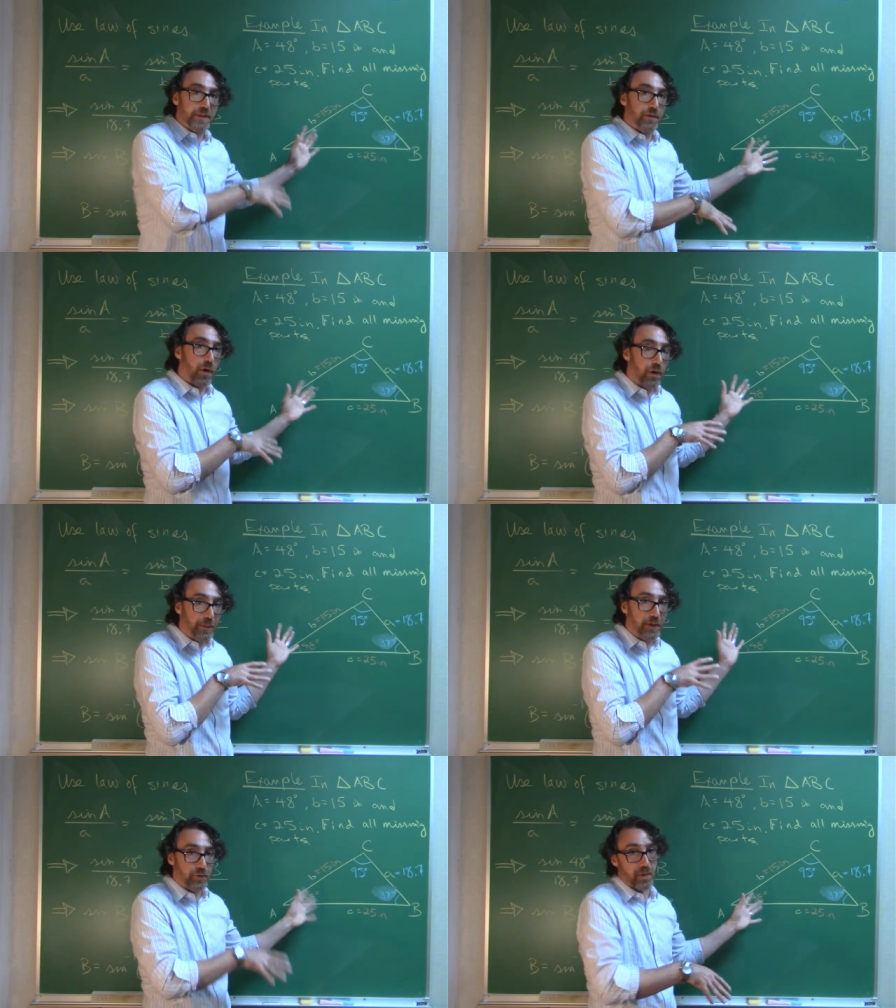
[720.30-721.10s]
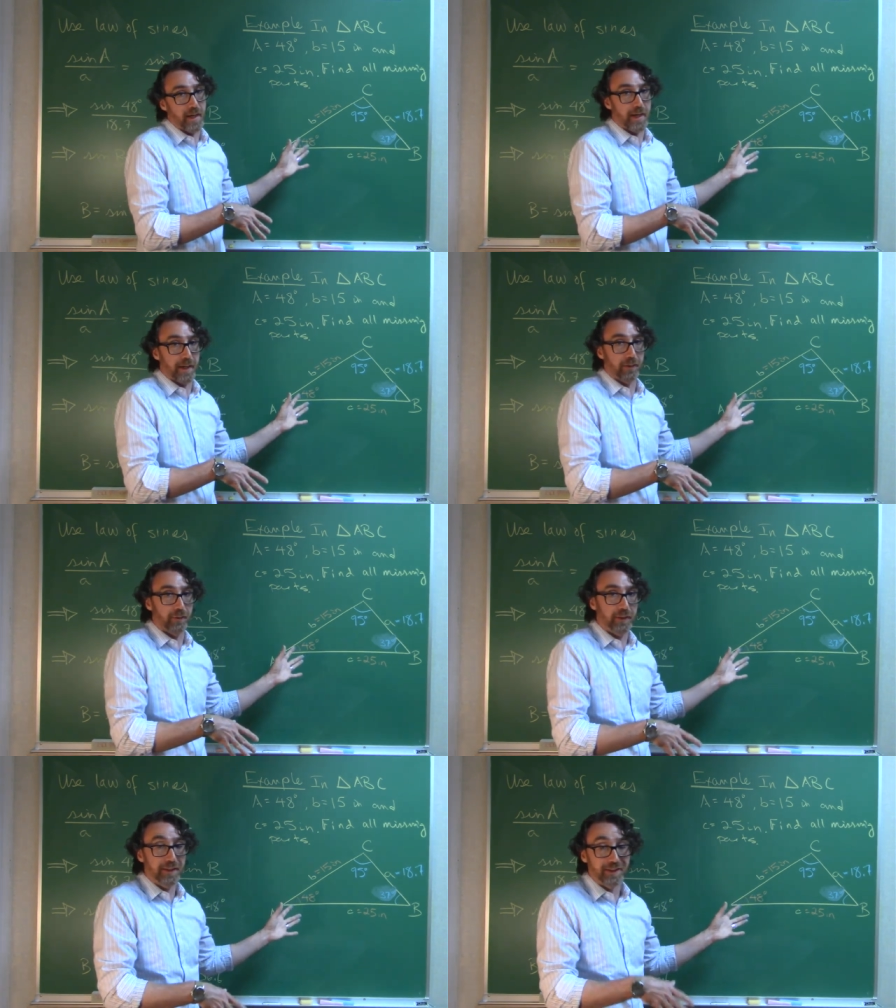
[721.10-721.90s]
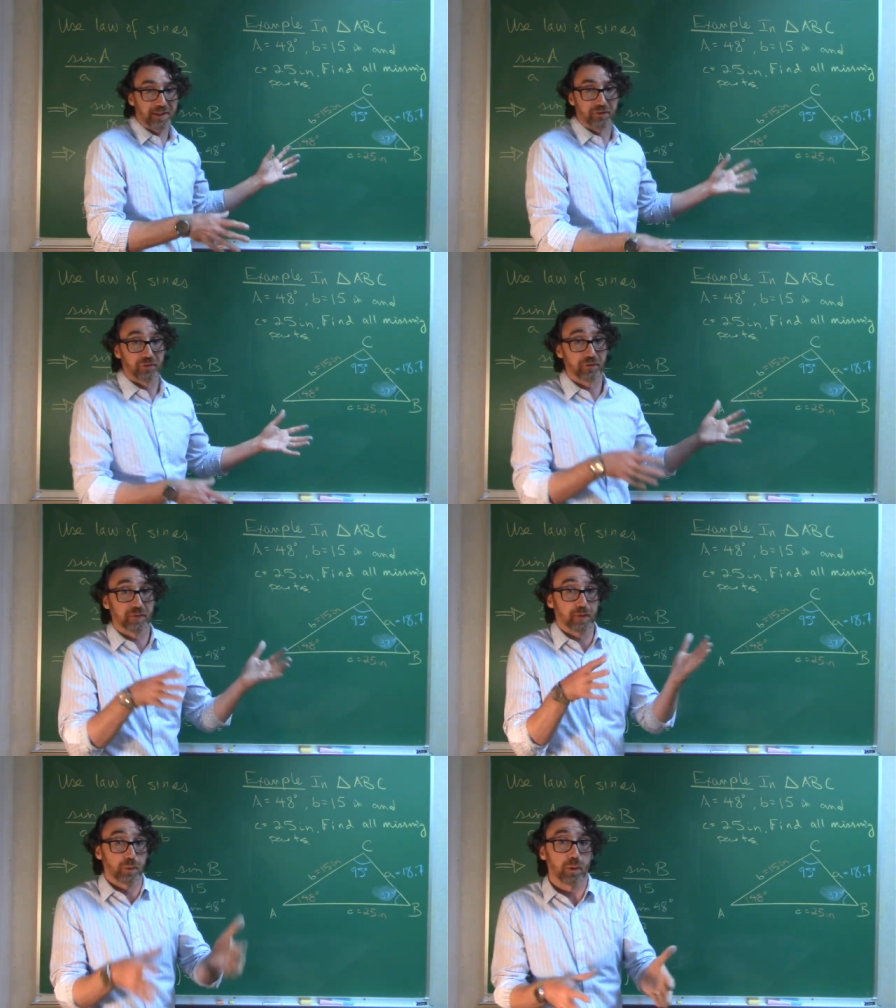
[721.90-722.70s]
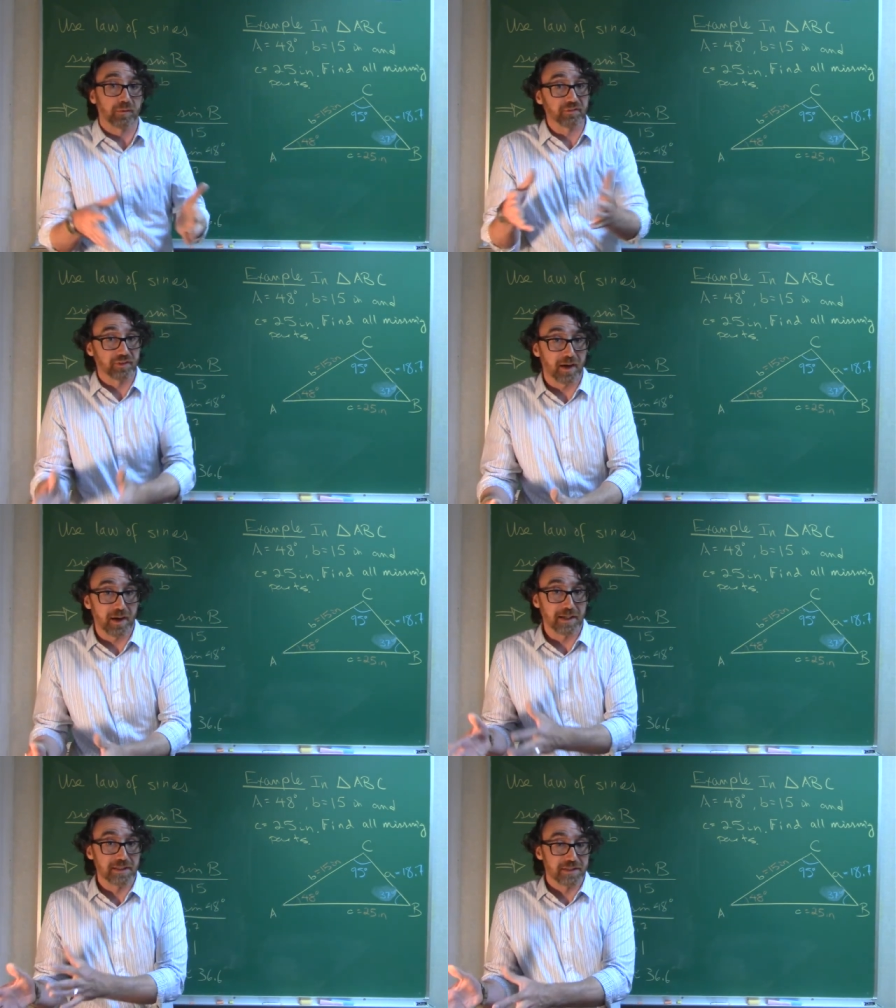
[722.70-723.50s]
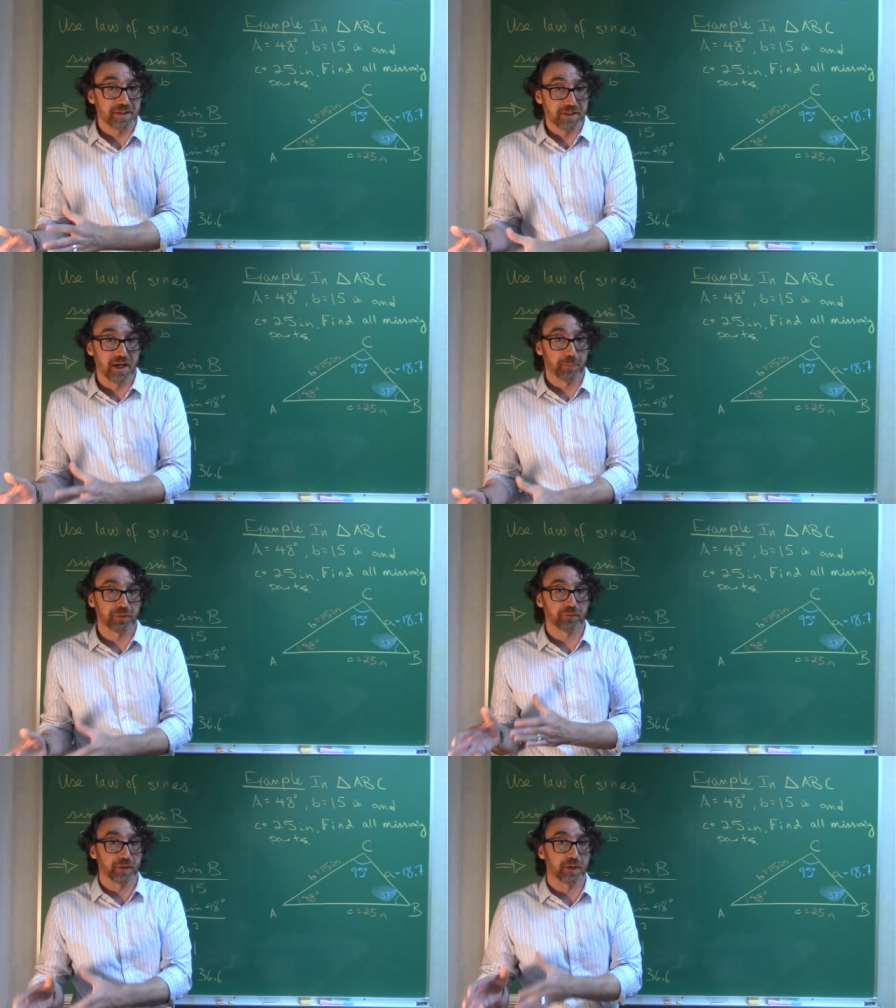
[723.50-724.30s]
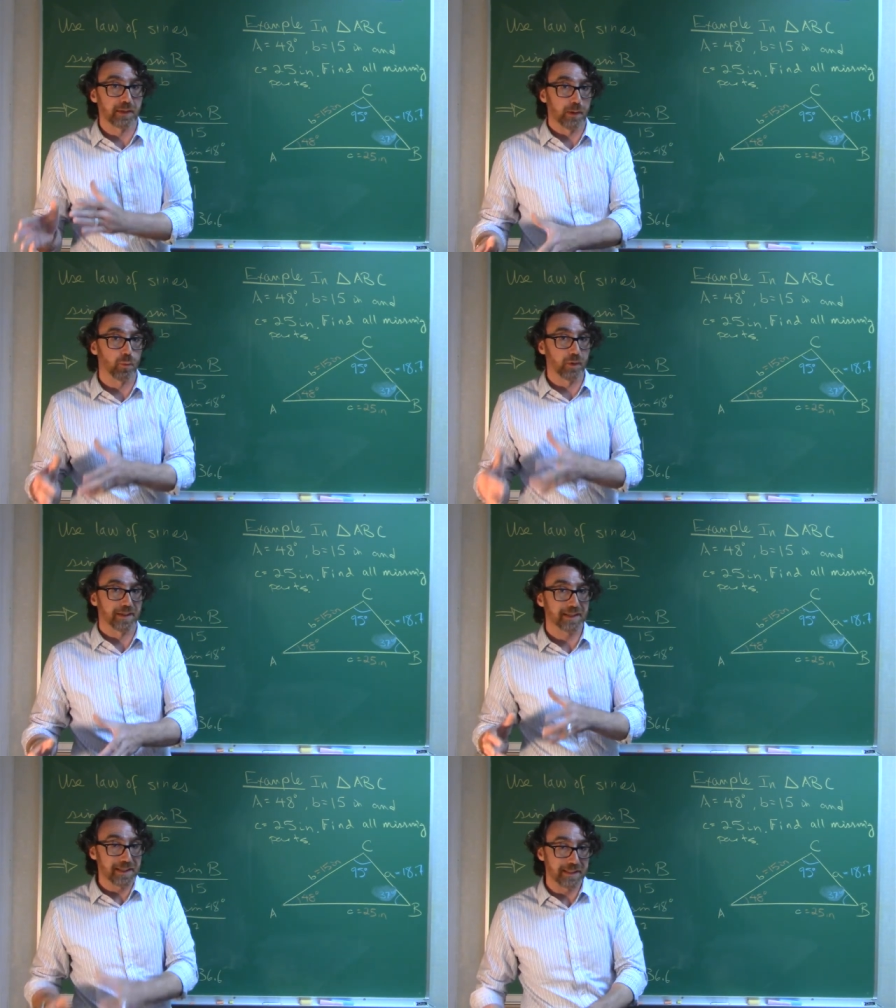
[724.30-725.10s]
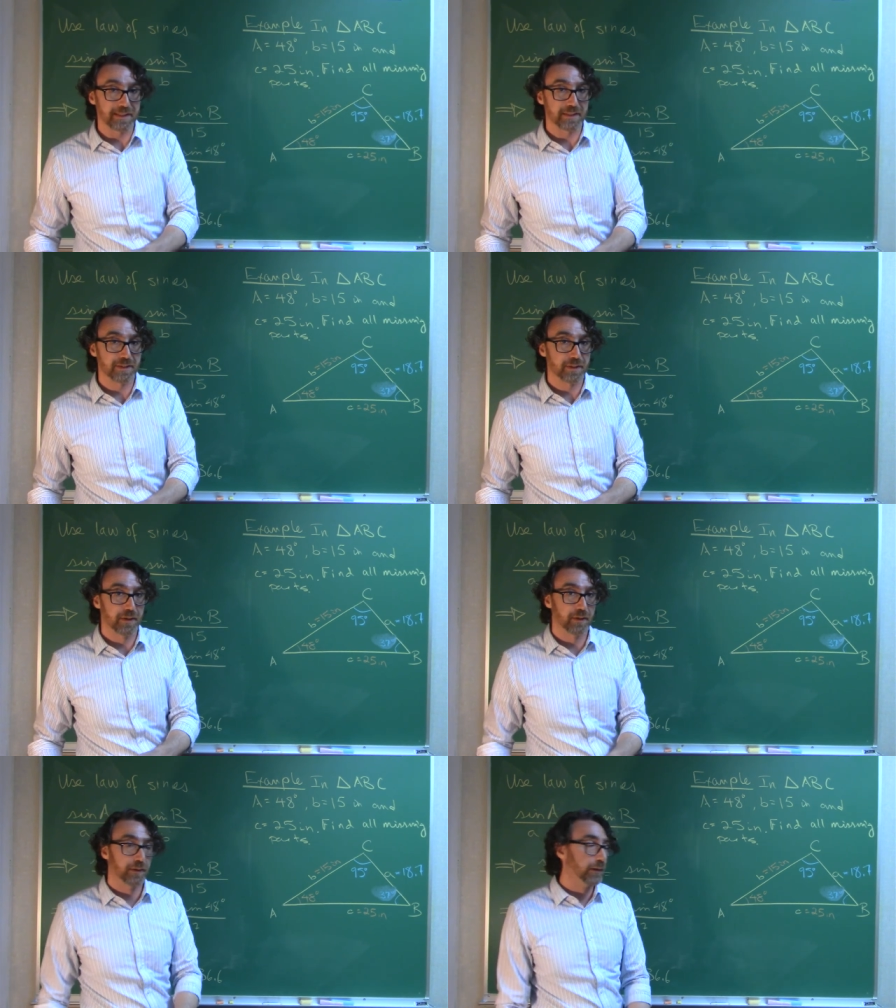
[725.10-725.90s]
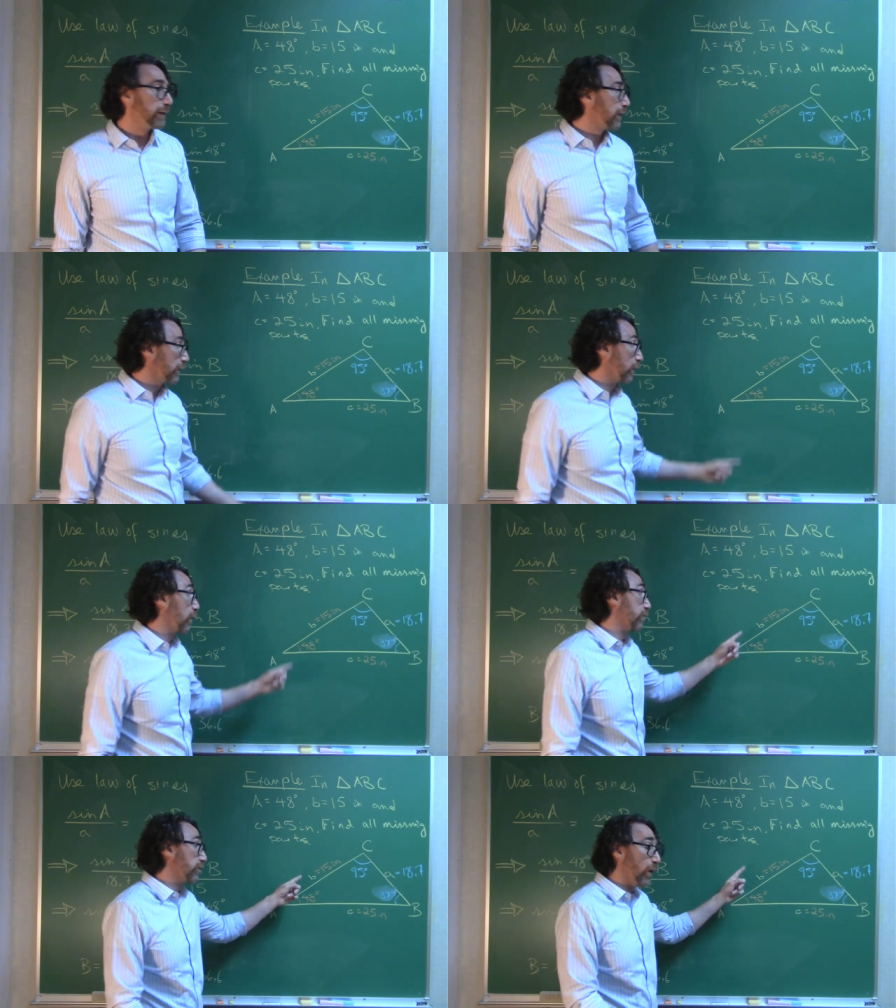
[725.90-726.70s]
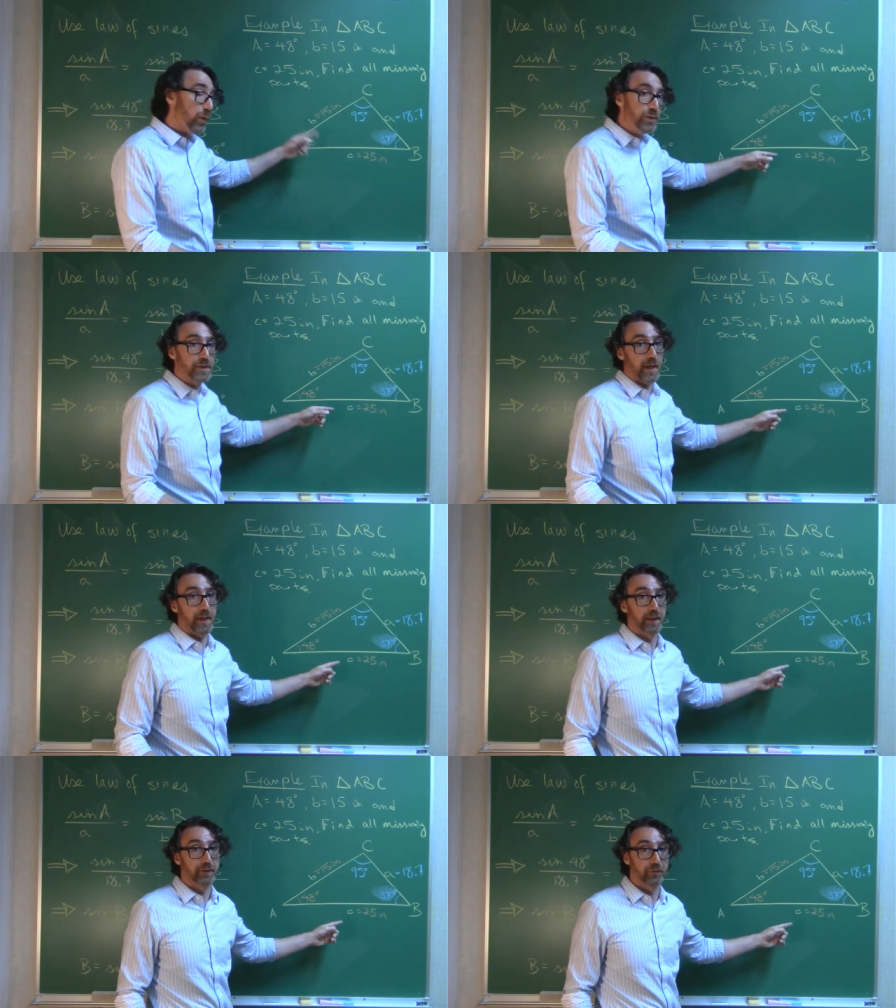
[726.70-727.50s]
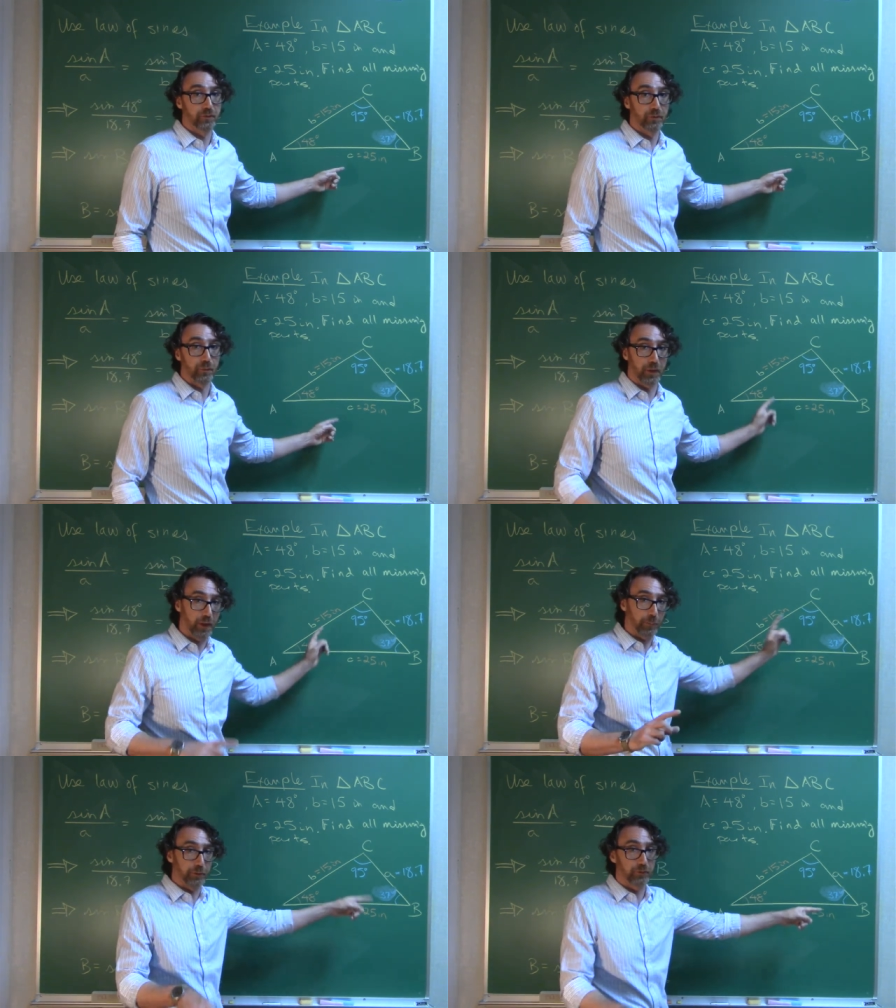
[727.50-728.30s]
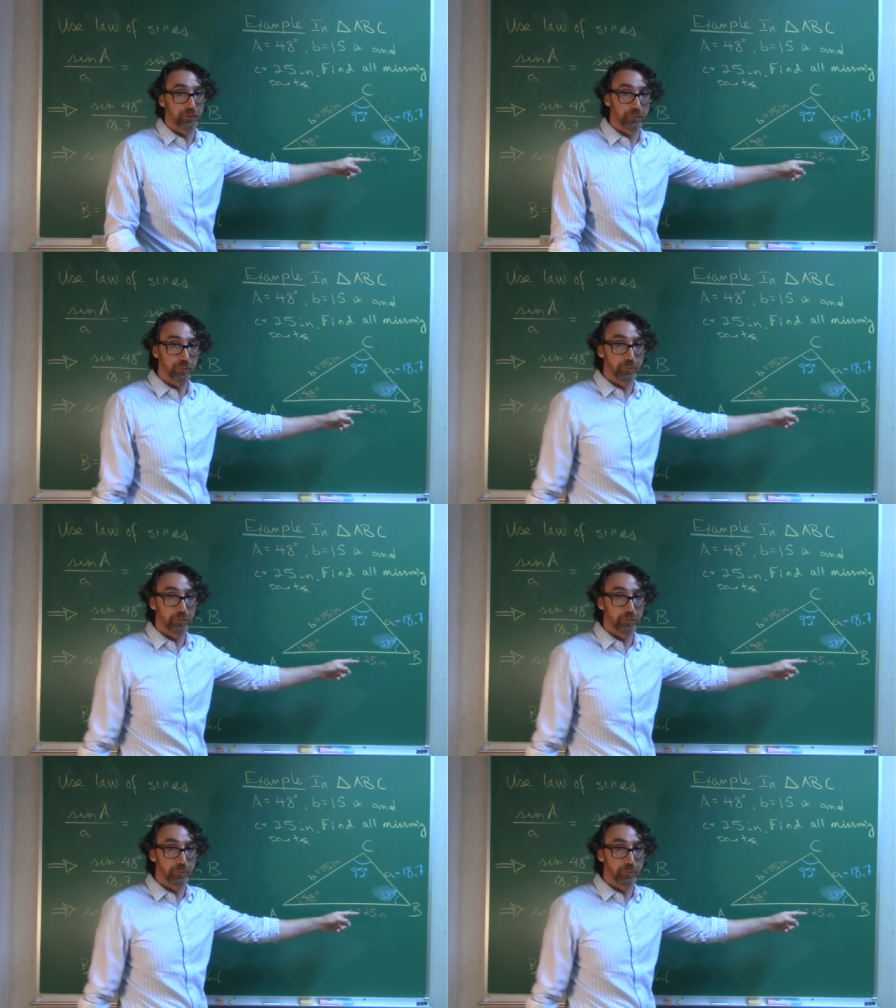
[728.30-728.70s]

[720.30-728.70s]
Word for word: determine a triangle. It's just that the law of sines doesn't help us figure out what it is. The law of cosines will help us